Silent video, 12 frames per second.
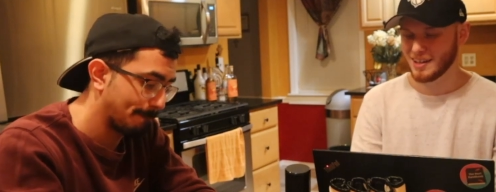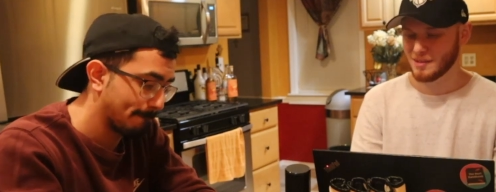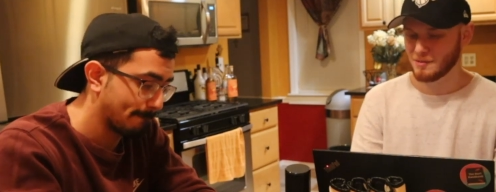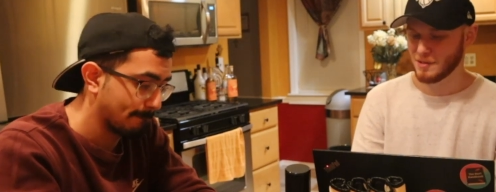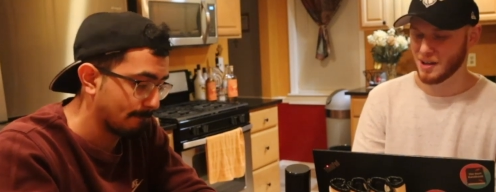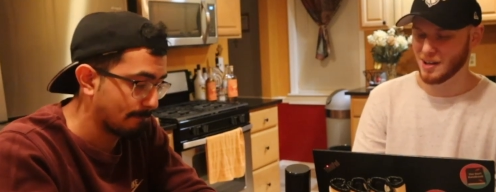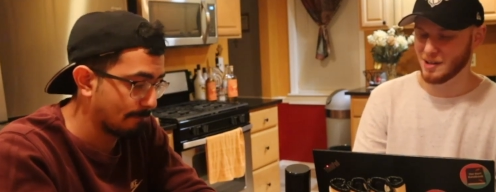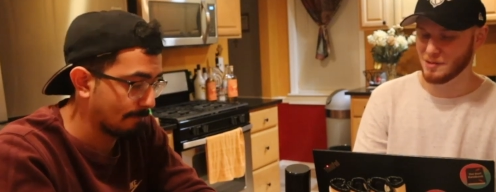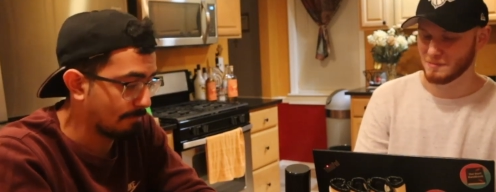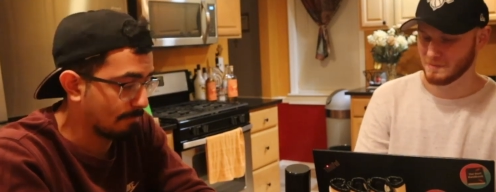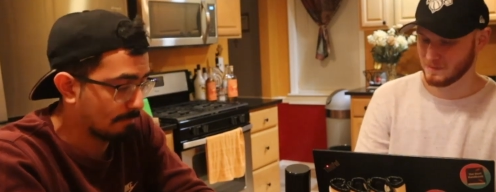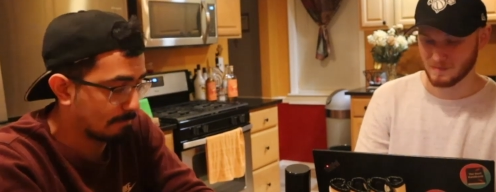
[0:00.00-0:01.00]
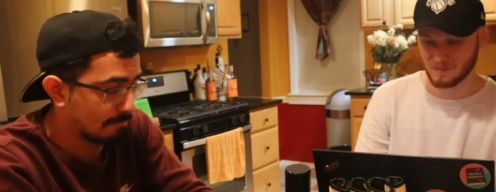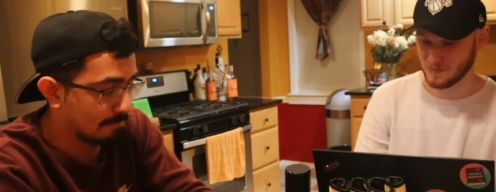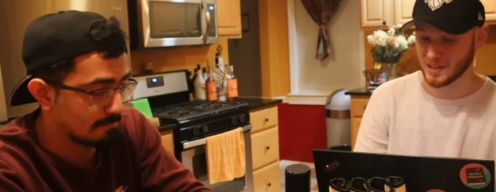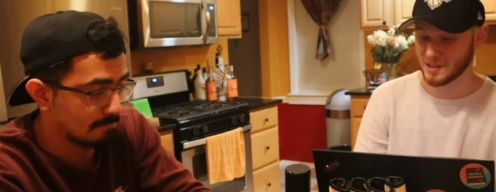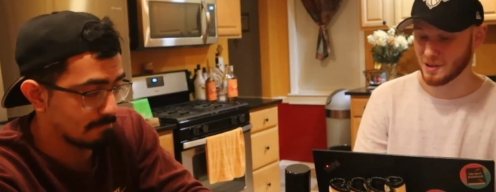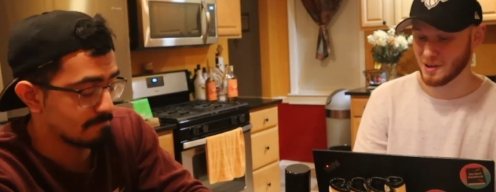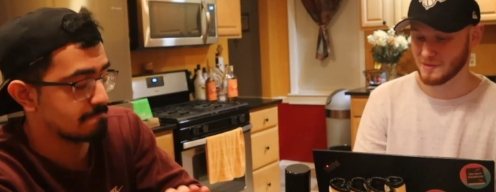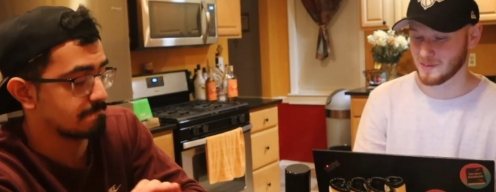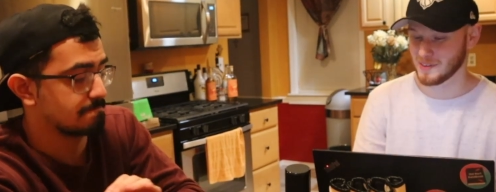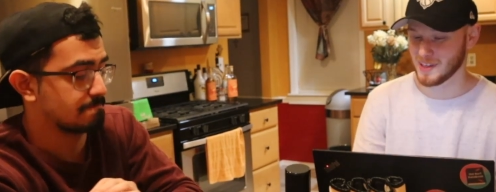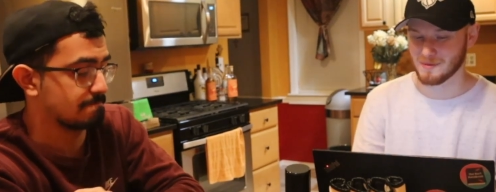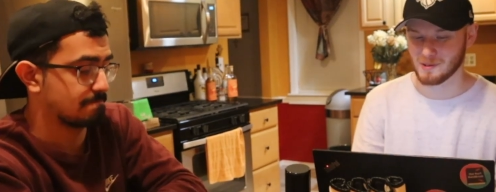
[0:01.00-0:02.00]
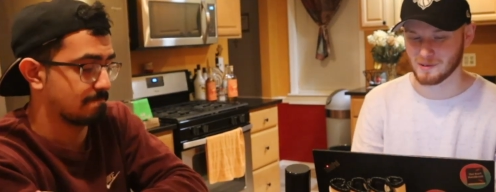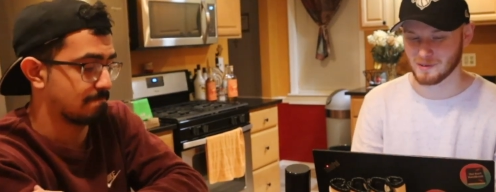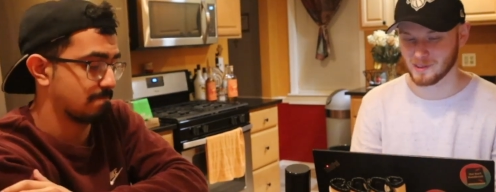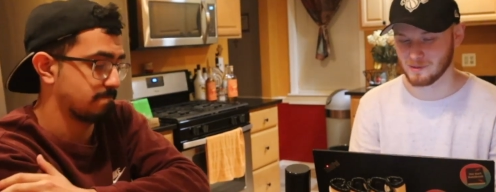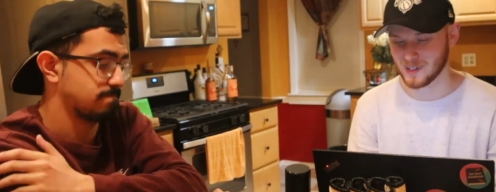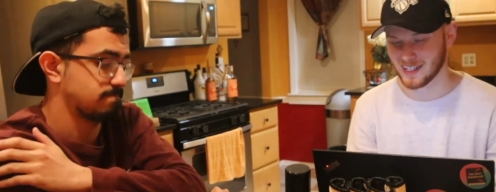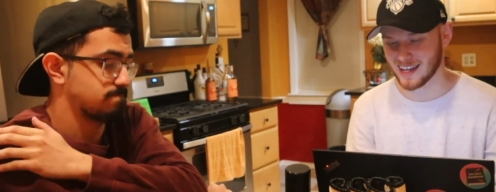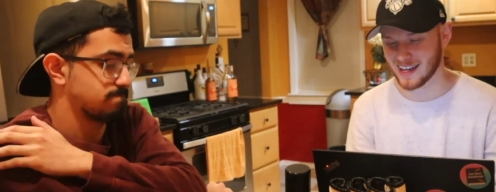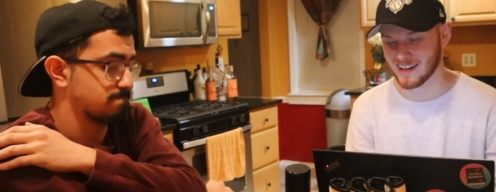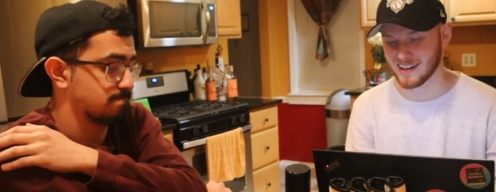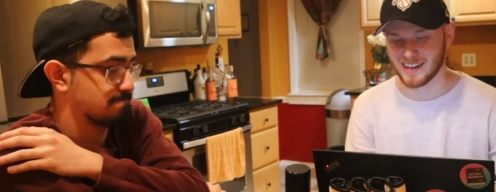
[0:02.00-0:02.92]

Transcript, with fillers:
Speaker 1: uh, big card for them over the weekend.